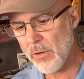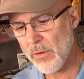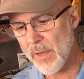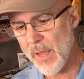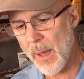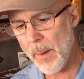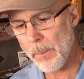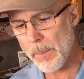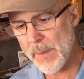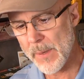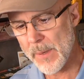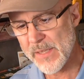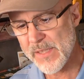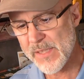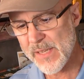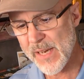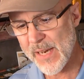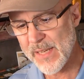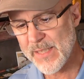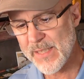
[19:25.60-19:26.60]
yep, it's
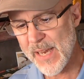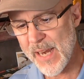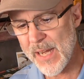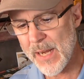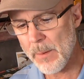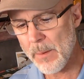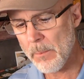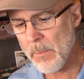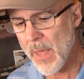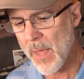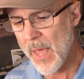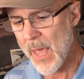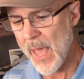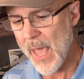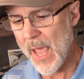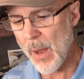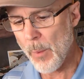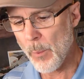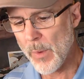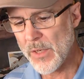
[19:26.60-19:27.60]
titanium.
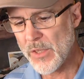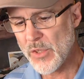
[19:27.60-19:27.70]
And we